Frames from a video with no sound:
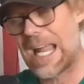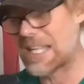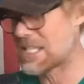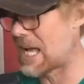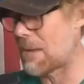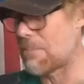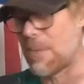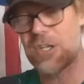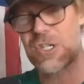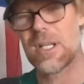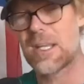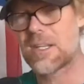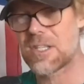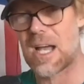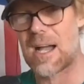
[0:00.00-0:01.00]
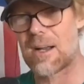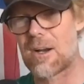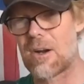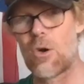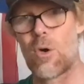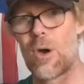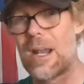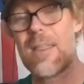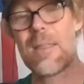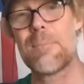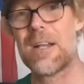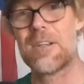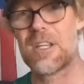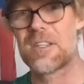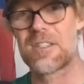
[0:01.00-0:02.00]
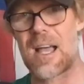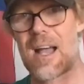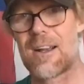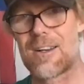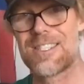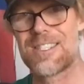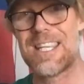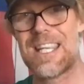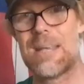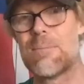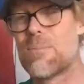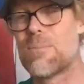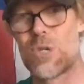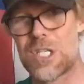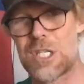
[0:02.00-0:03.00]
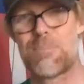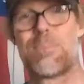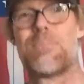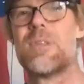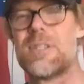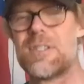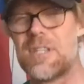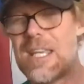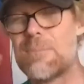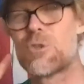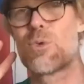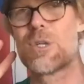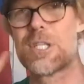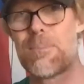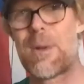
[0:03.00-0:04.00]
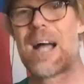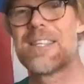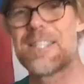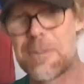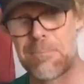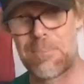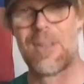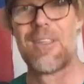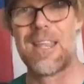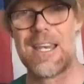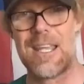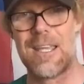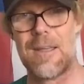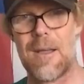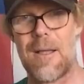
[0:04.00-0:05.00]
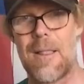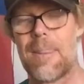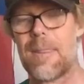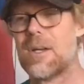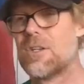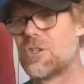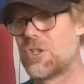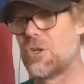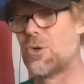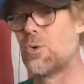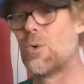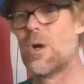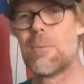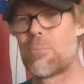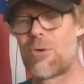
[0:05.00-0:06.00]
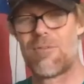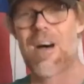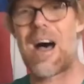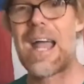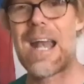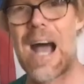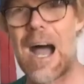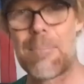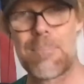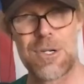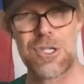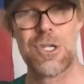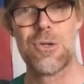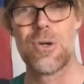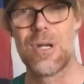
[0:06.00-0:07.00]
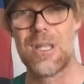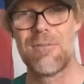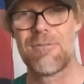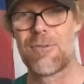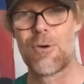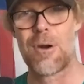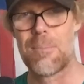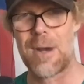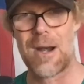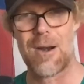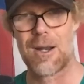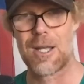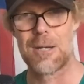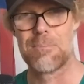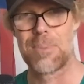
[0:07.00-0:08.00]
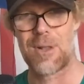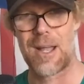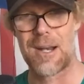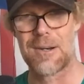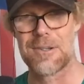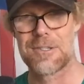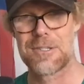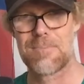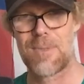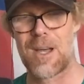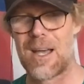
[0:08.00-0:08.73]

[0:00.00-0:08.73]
it's not Major League Soccer or any of the Major League Soccer's team's responsibility to provide opportunity for American players